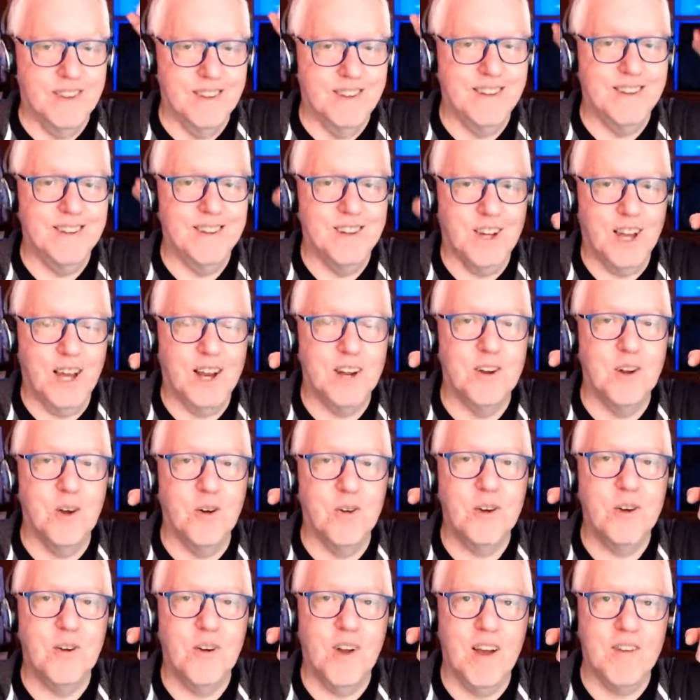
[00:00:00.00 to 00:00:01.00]
You got to know
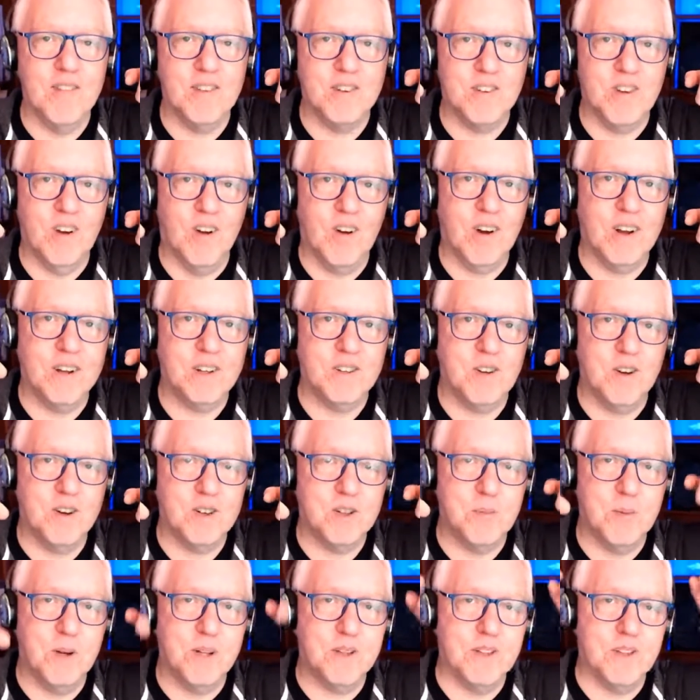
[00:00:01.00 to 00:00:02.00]
your avatar. I talked
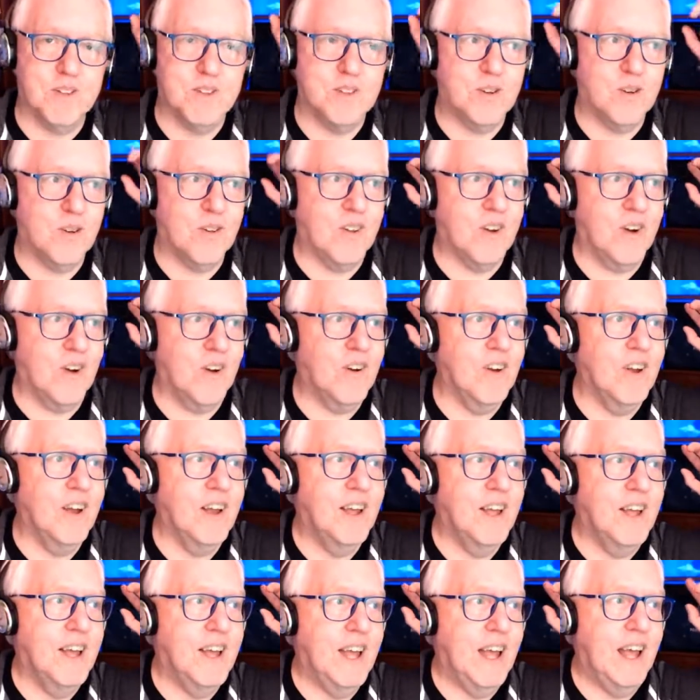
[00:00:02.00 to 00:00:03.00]
about this earlier.
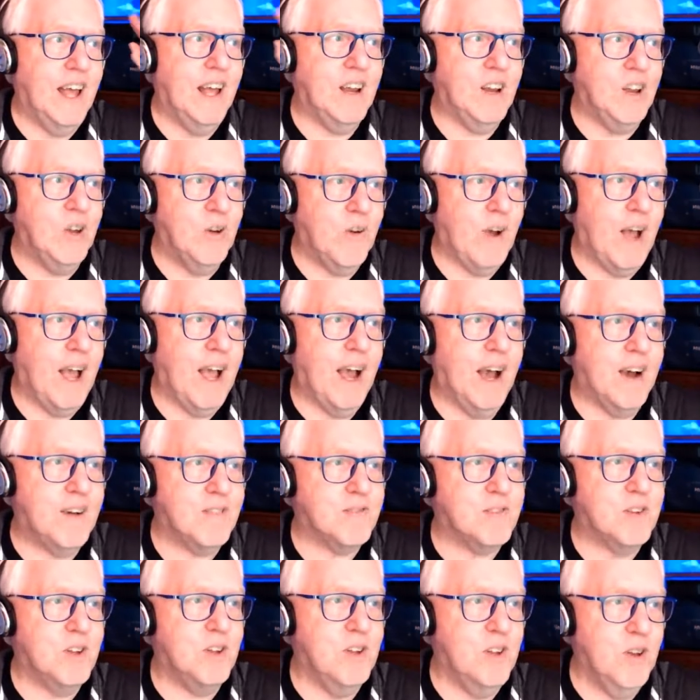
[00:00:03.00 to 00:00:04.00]
And you have
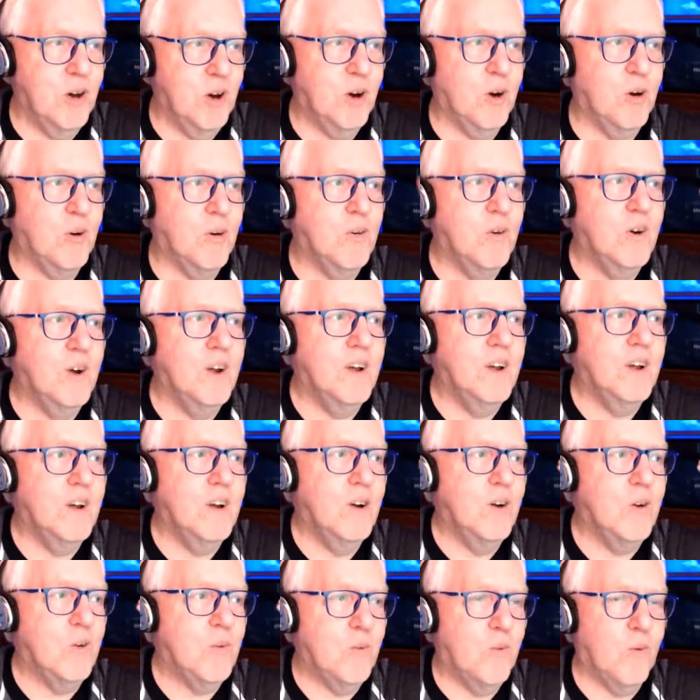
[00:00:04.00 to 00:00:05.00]
to know
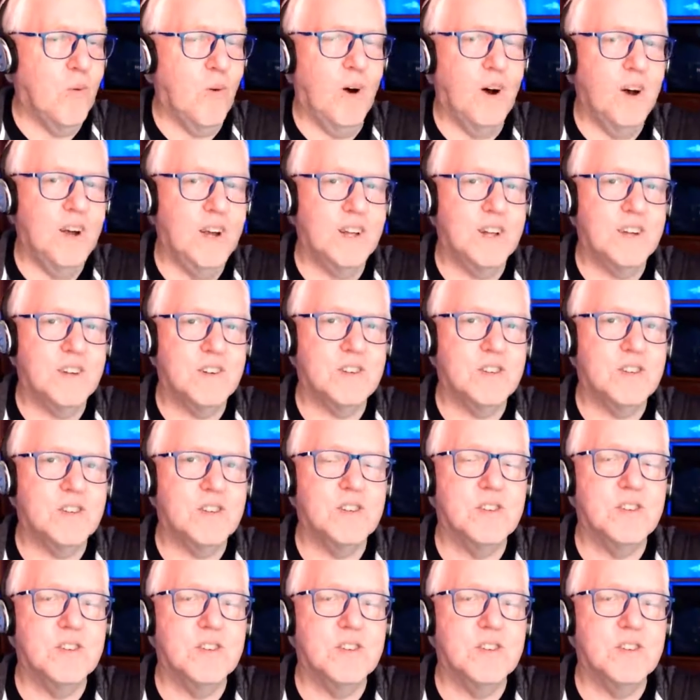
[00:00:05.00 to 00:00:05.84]
what